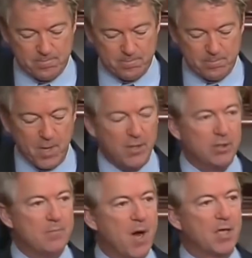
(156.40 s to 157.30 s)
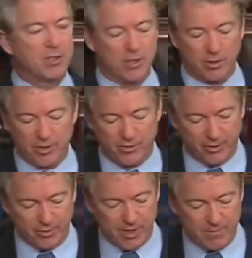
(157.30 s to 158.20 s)
Modern monetary
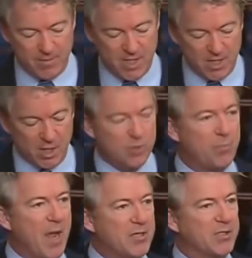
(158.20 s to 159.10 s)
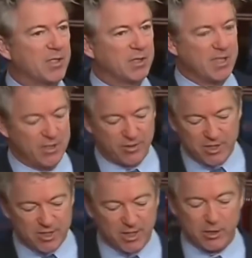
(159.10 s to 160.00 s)
theory is basically the
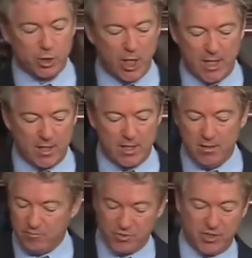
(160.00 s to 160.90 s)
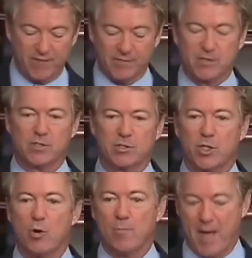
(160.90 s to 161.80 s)
Dick Cheney deficits
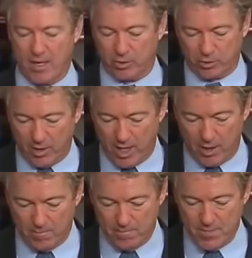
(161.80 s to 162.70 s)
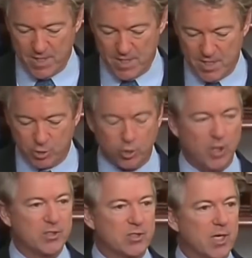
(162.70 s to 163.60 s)
don't matter crowd,
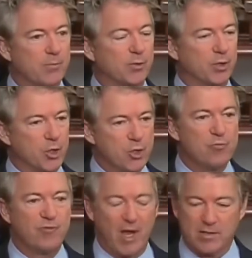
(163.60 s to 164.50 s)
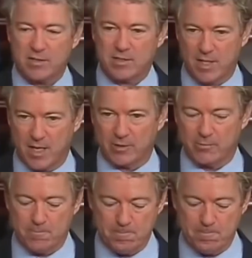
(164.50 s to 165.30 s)
trussed up with a new fancy title.